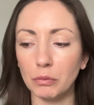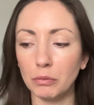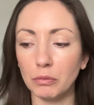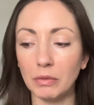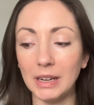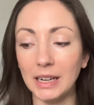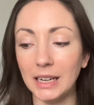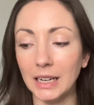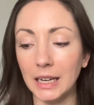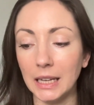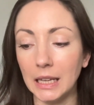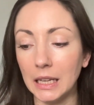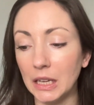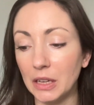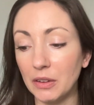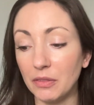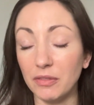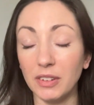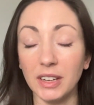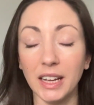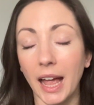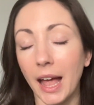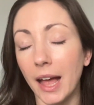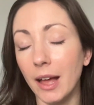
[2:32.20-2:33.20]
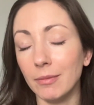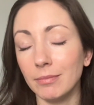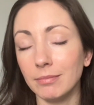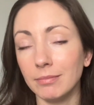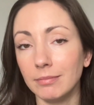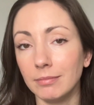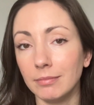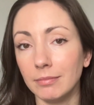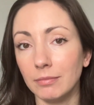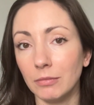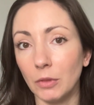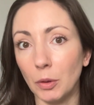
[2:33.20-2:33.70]
really forget
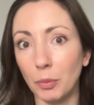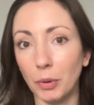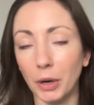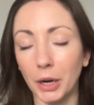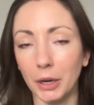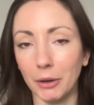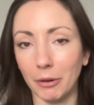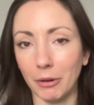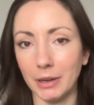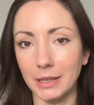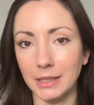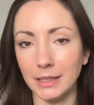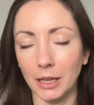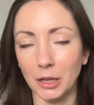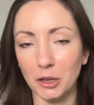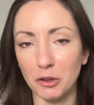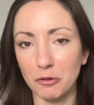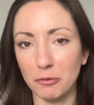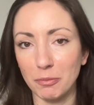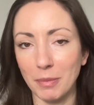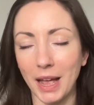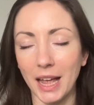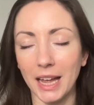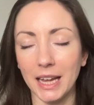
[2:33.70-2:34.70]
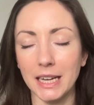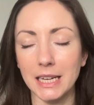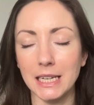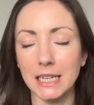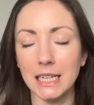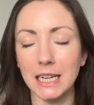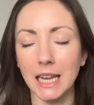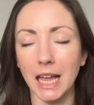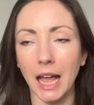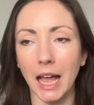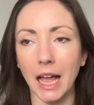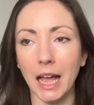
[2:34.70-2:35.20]
the progress that you've
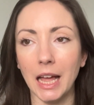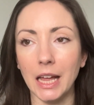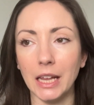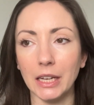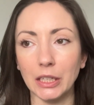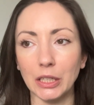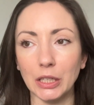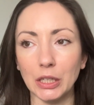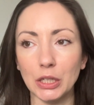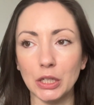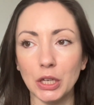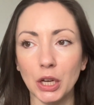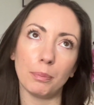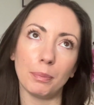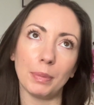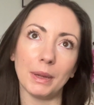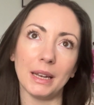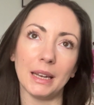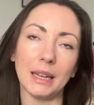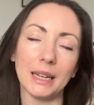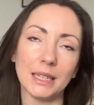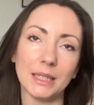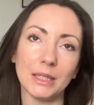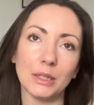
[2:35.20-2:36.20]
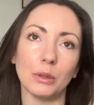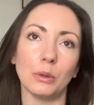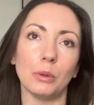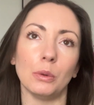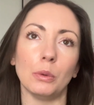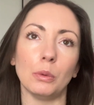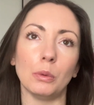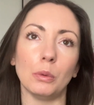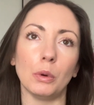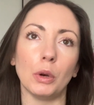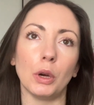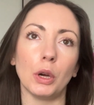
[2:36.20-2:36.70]
made and
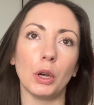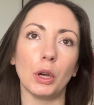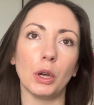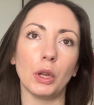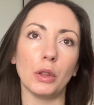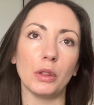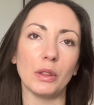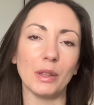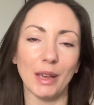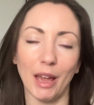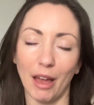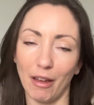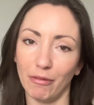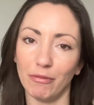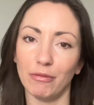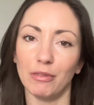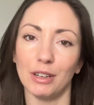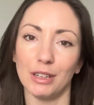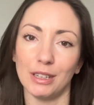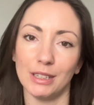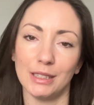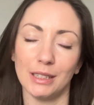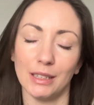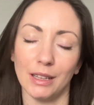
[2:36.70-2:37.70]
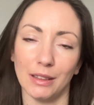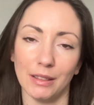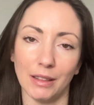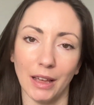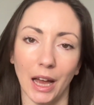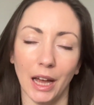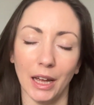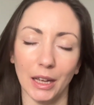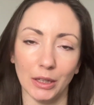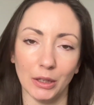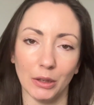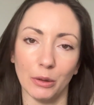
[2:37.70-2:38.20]
belittle the efforts
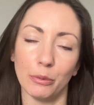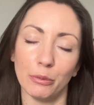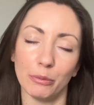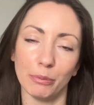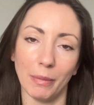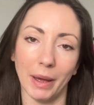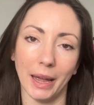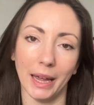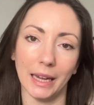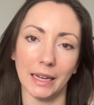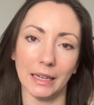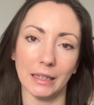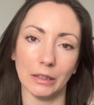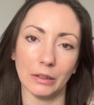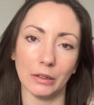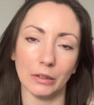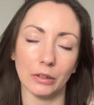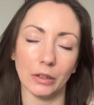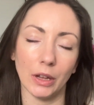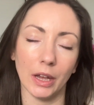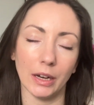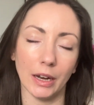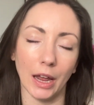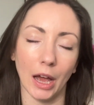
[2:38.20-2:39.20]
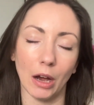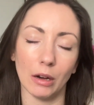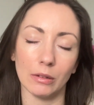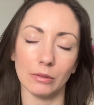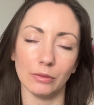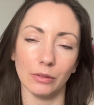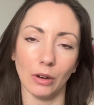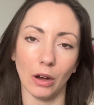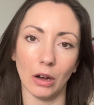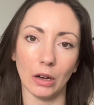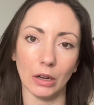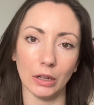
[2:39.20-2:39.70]
that you've made and how
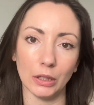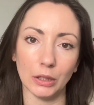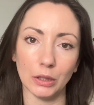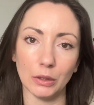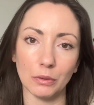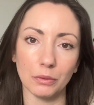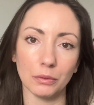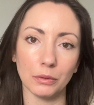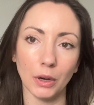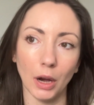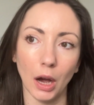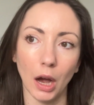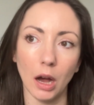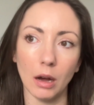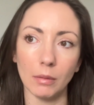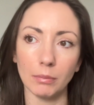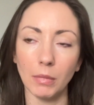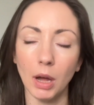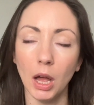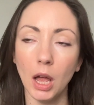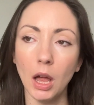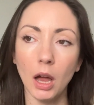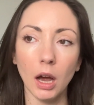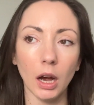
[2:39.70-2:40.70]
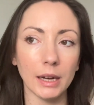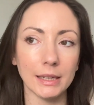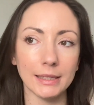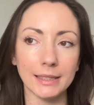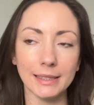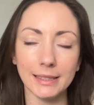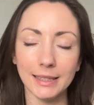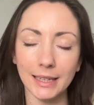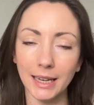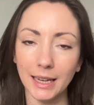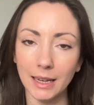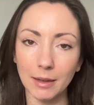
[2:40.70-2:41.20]
far you've come. I
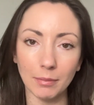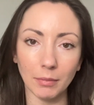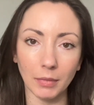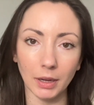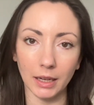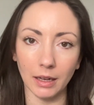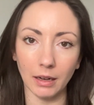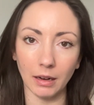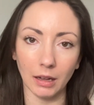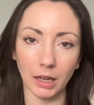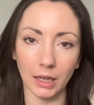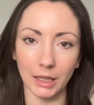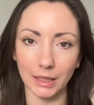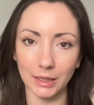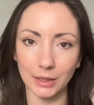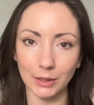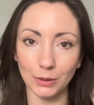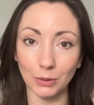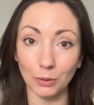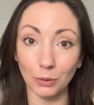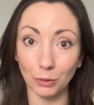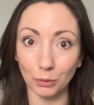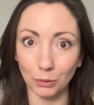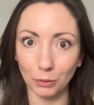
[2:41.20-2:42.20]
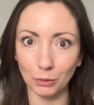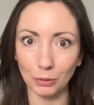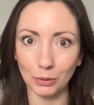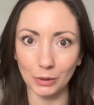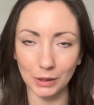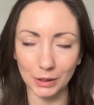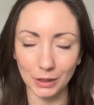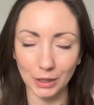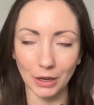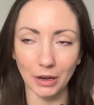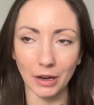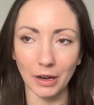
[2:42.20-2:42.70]
see it in my clients all the
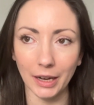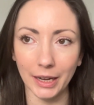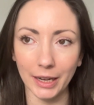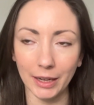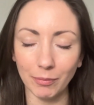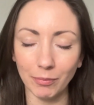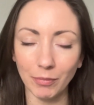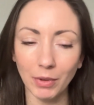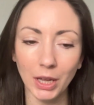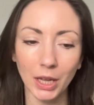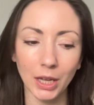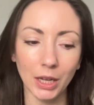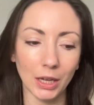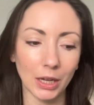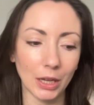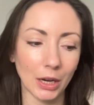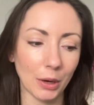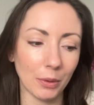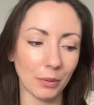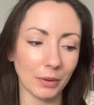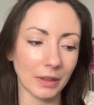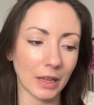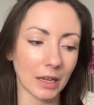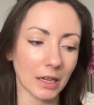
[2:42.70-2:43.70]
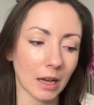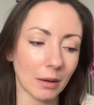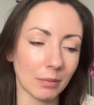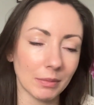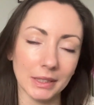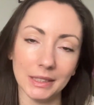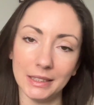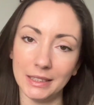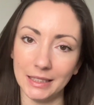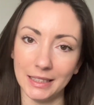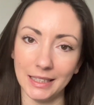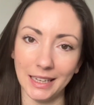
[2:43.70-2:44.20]
time, when they're
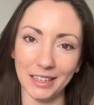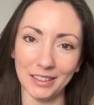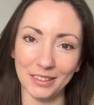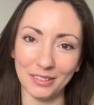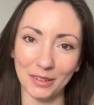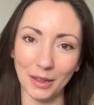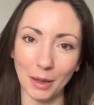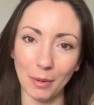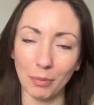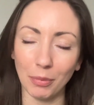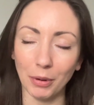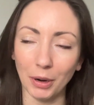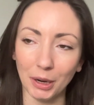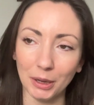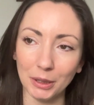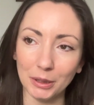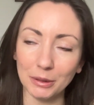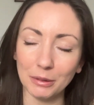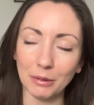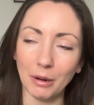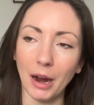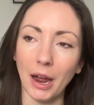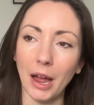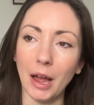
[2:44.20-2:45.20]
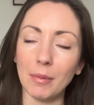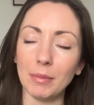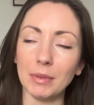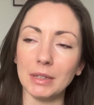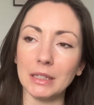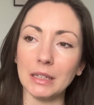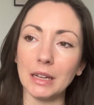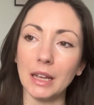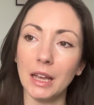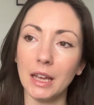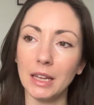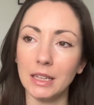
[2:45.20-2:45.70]
coming to the end of their program,
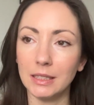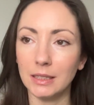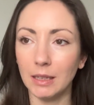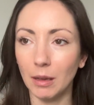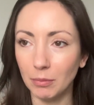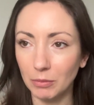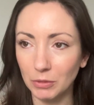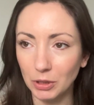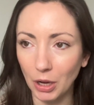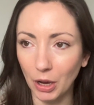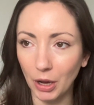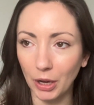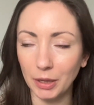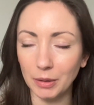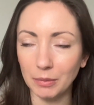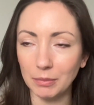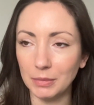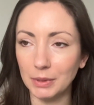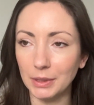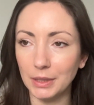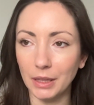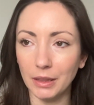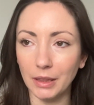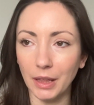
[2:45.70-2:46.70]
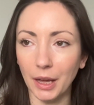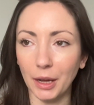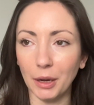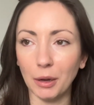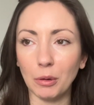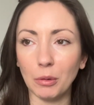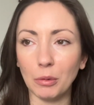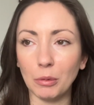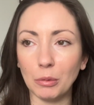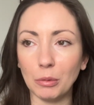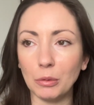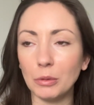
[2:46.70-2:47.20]
and sometimes
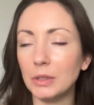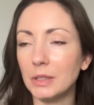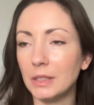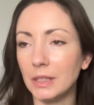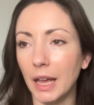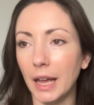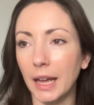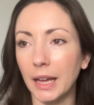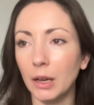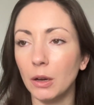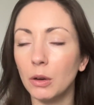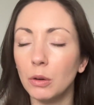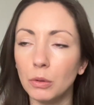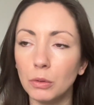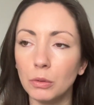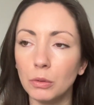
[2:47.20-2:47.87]
they'll say,